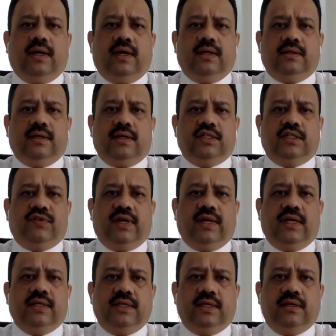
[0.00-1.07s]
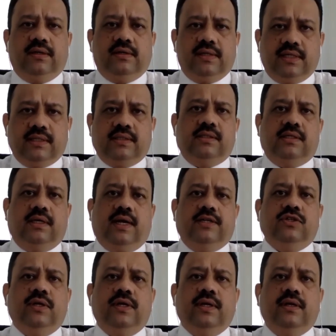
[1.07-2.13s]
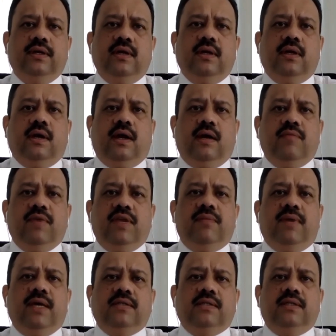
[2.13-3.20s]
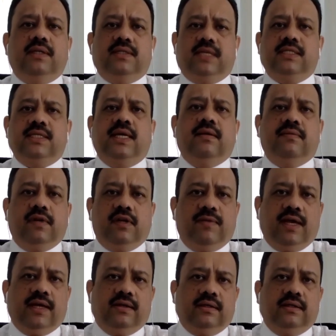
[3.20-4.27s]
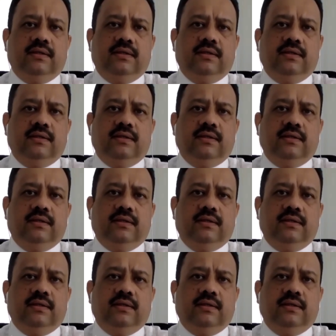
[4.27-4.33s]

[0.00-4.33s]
and terrorist financing risks are actually minimized in a sustainable manner?